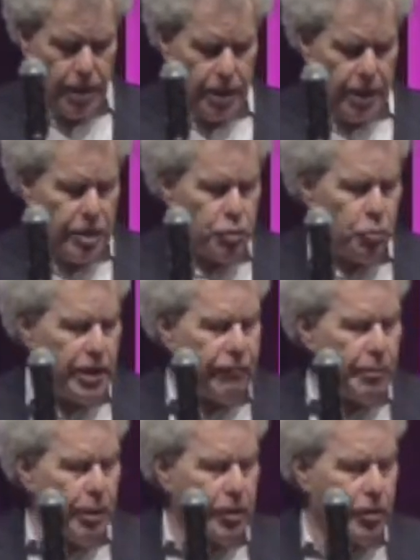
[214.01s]
Here's one
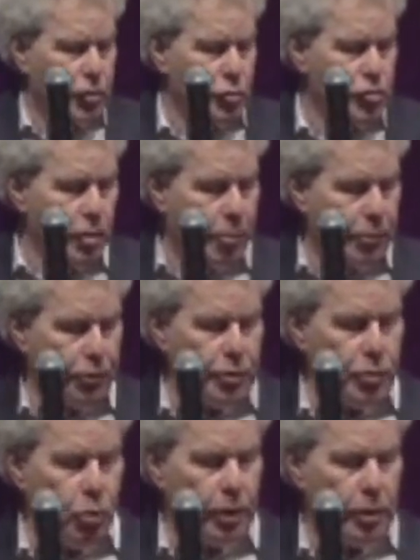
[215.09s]
everybody could use, number
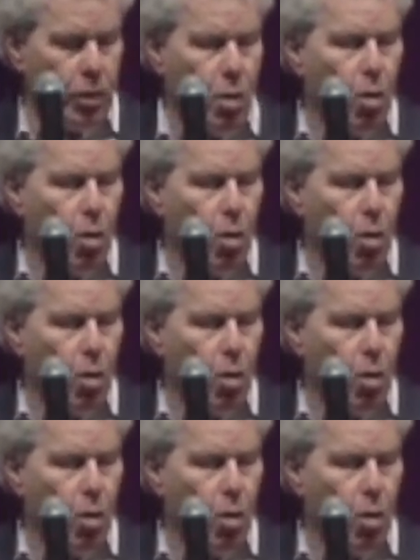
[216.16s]
31,